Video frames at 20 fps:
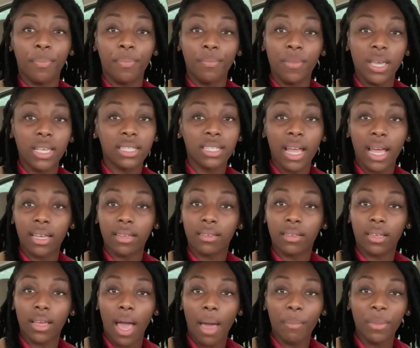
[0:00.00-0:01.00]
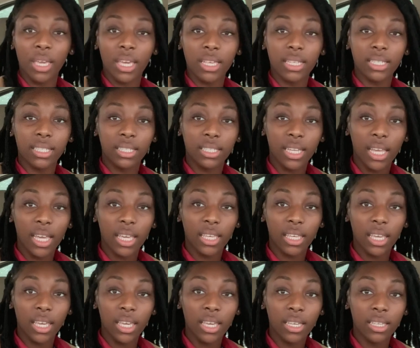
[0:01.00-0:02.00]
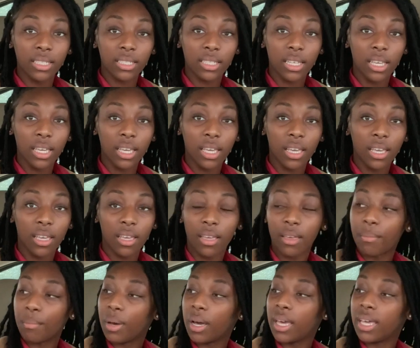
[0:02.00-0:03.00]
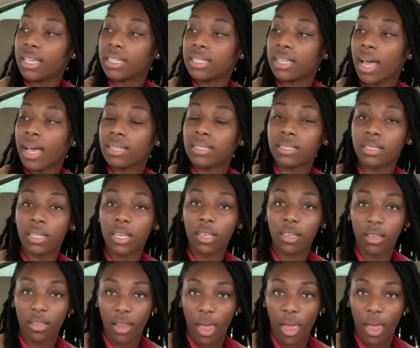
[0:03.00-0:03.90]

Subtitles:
It's not, I mean, it's sticky, see, but it's not sticking.